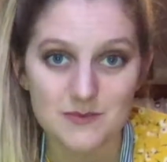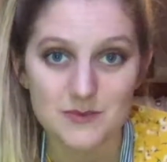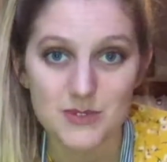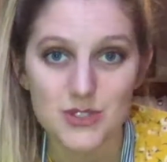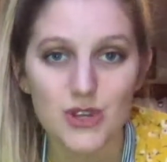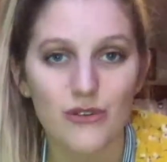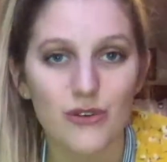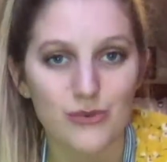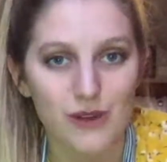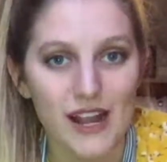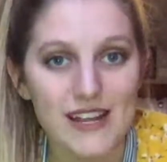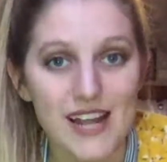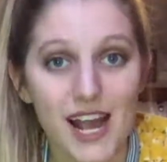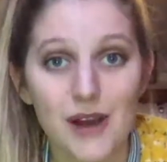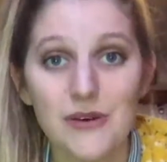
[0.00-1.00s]
So for right
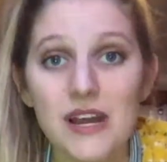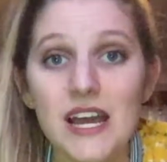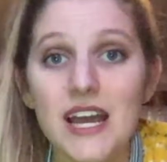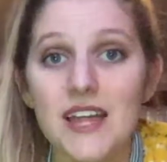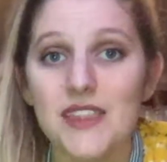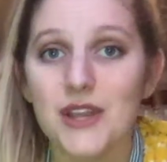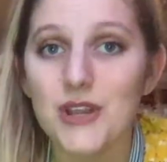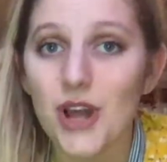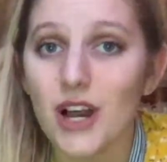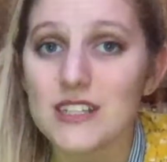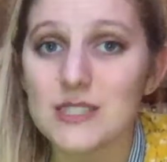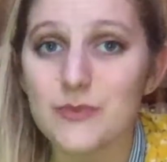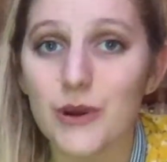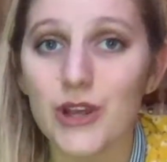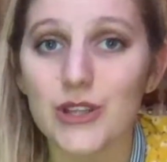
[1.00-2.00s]
now, the
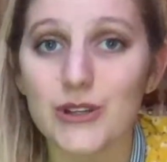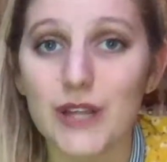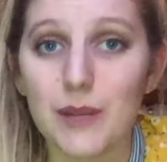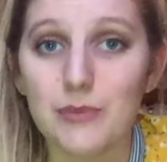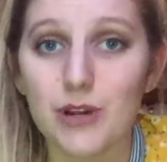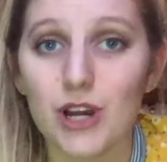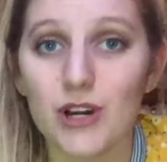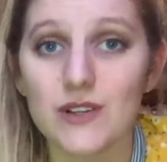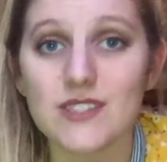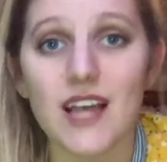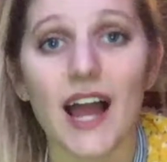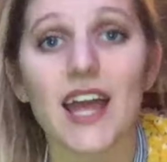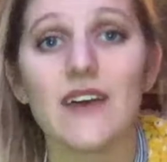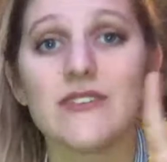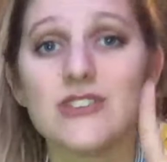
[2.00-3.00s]
non-spoilery pros, I
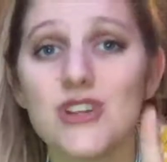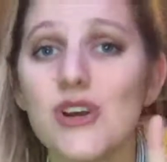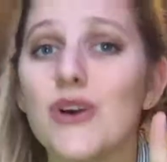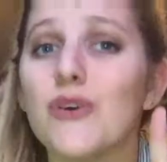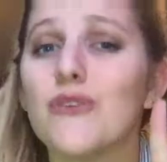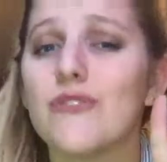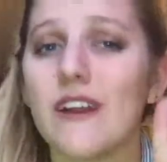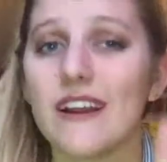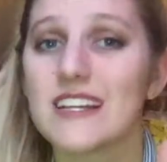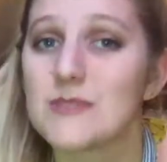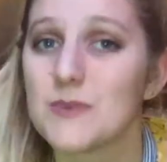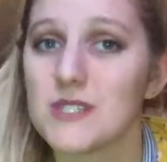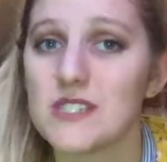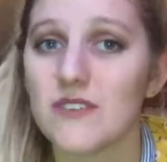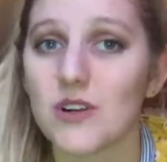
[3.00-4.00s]
have two very
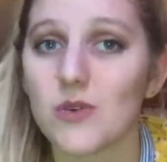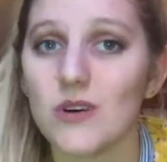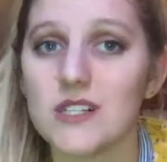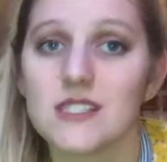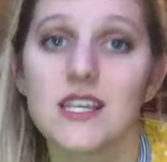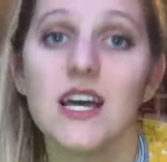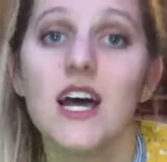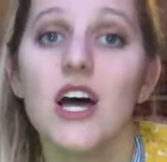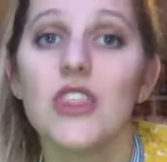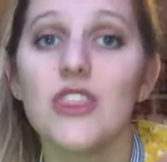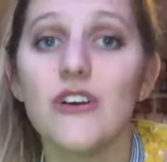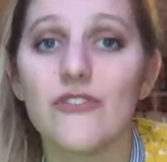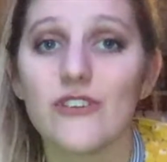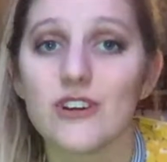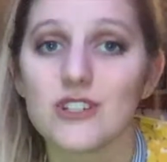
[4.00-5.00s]
specific ones.
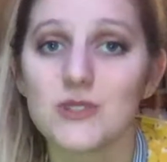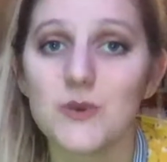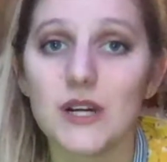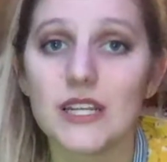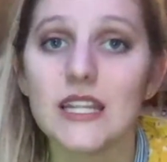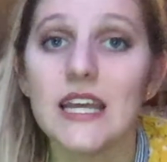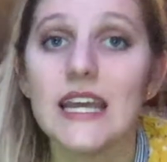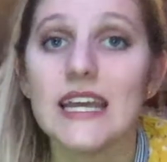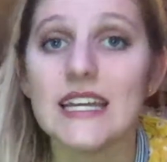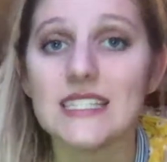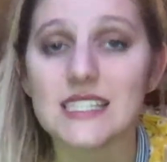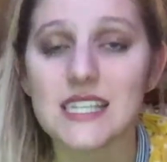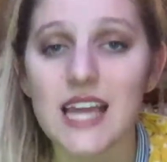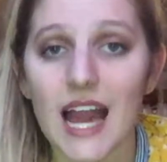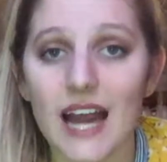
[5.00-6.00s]
The first one is
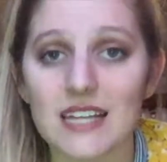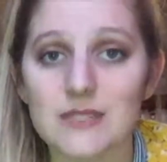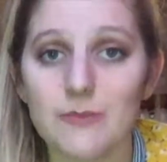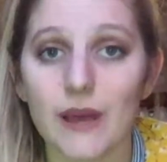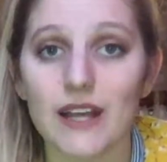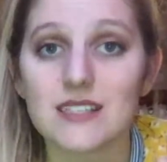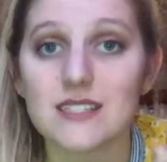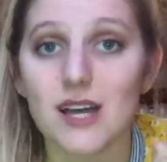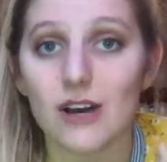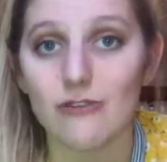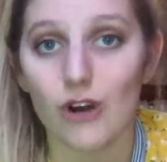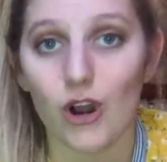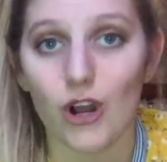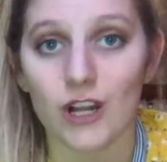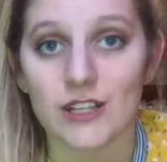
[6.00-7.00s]
the aspects of
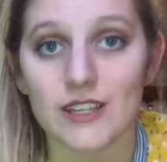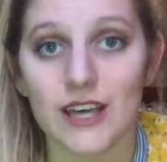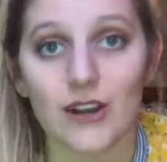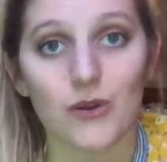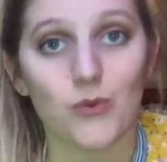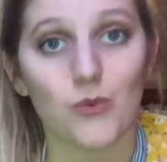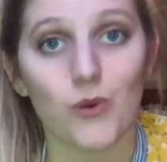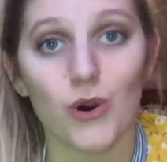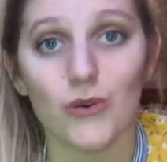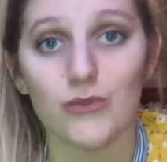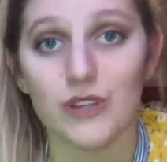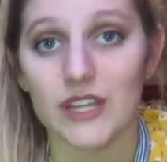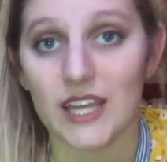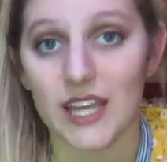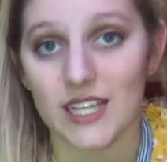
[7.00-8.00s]
art that are
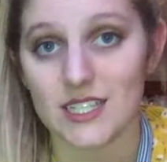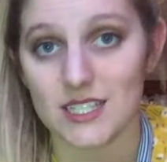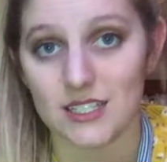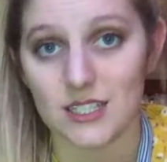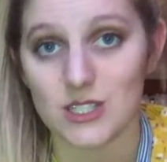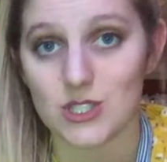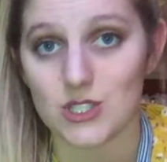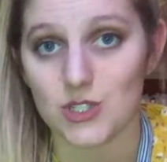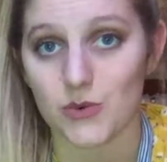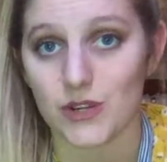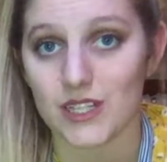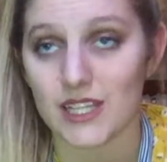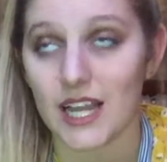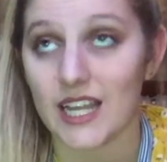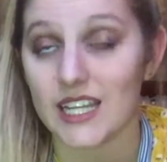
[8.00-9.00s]
woven into this
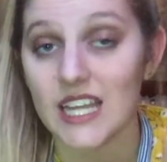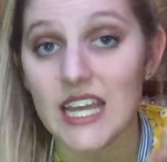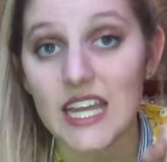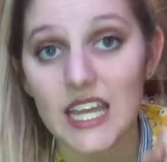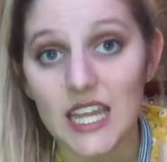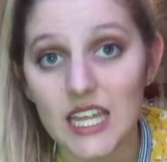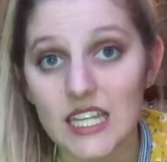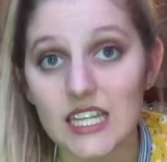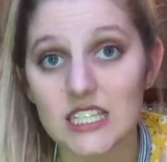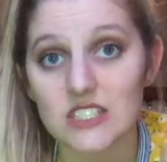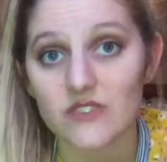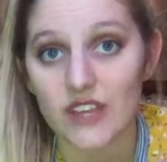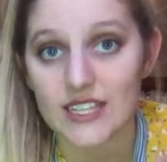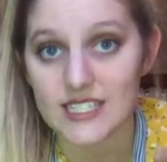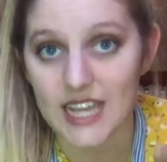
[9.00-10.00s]
storyline. It is
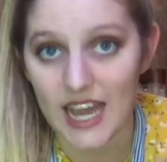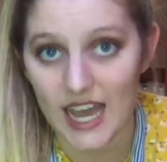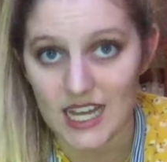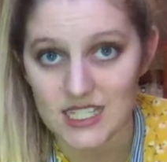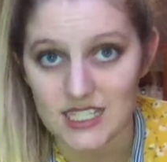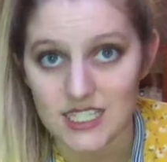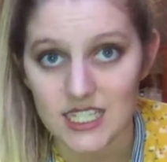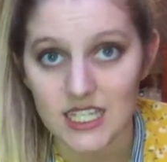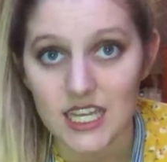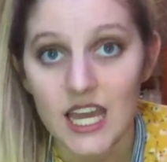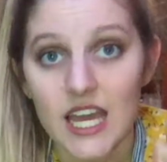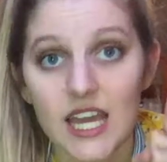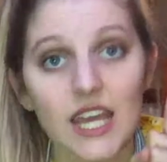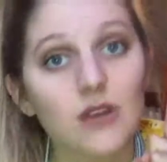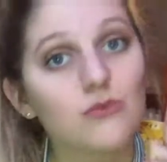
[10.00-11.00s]
fantastic.
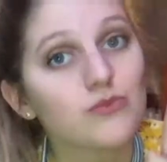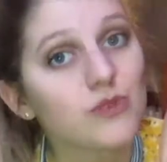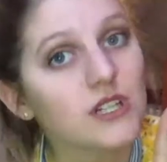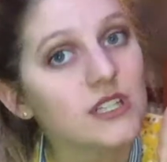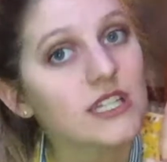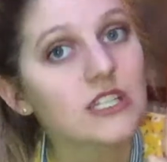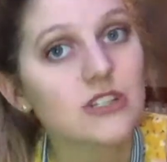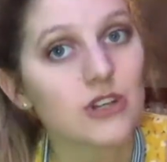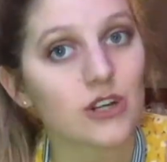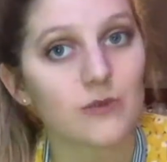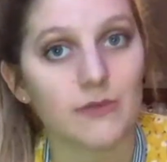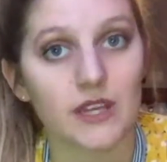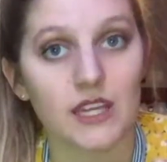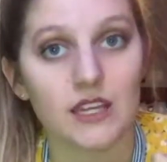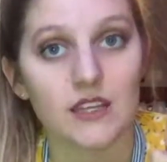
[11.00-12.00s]
It really took
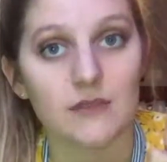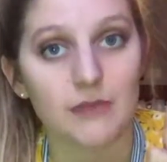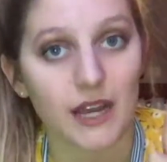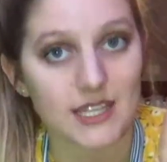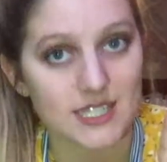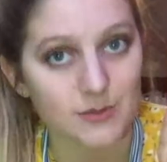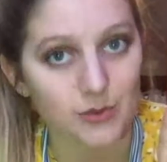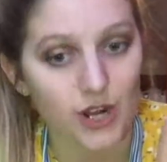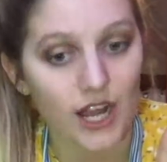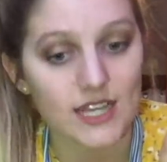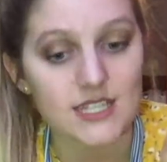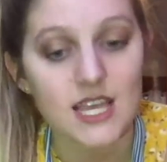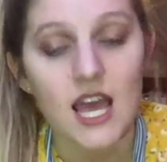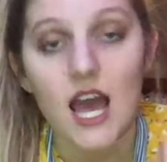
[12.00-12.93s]
me by surprise.